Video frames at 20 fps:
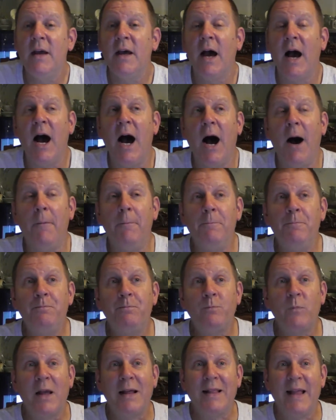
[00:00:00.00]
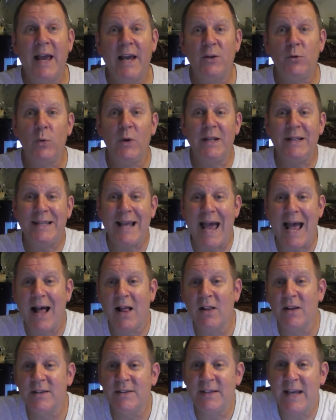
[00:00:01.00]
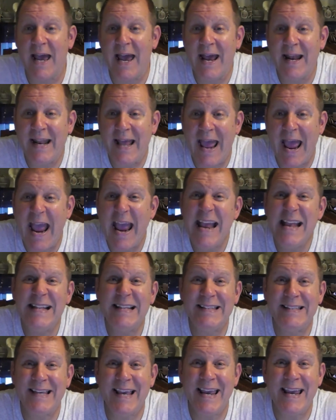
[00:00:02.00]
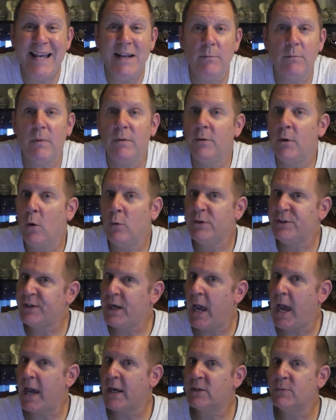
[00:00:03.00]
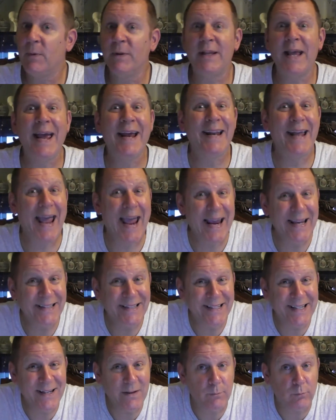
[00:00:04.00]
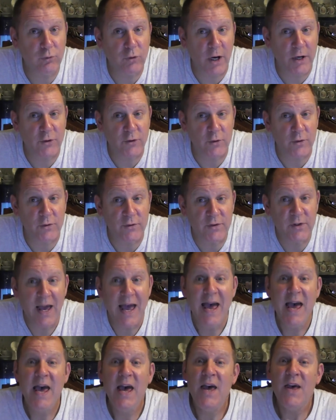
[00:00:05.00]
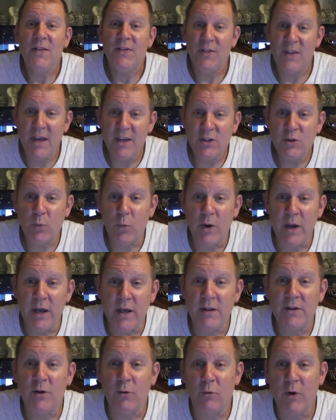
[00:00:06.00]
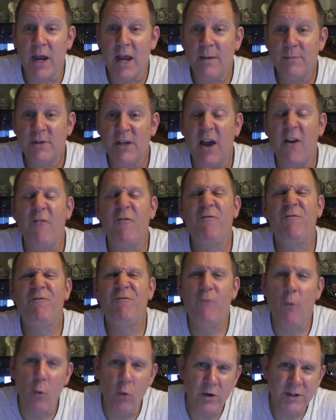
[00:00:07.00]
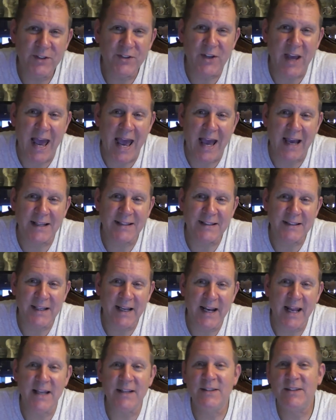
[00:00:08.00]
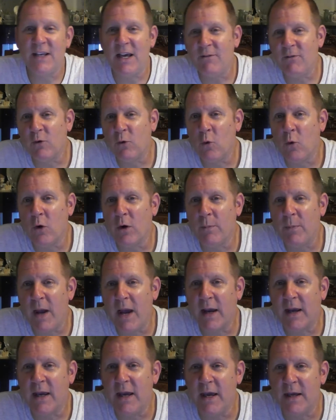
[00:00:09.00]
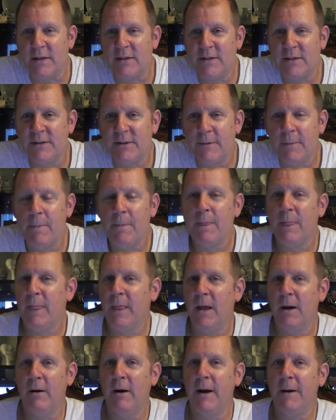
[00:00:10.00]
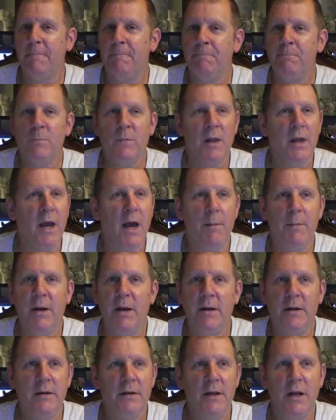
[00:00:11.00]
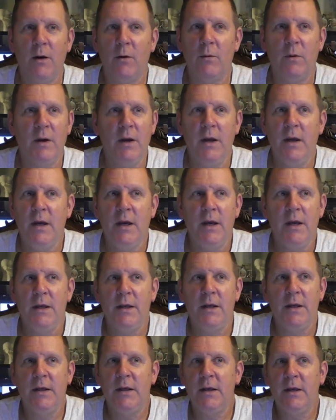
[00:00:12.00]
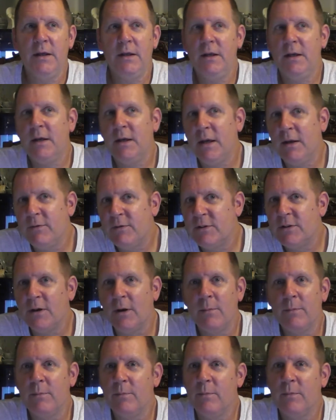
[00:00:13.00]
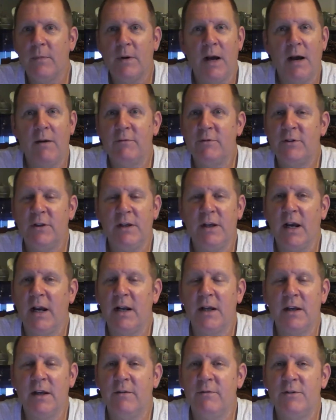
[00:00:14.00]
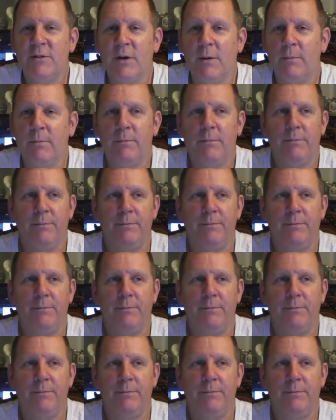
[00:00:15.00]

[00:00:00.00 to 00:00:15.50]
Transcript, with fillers: Um, last week, Dallas had 18, no sacks, but they had 18 pressures. This week, the Rams had four sacks and they had seven quarterback hits, all right? I mean, you know, you, you give some, obviously, you got to give some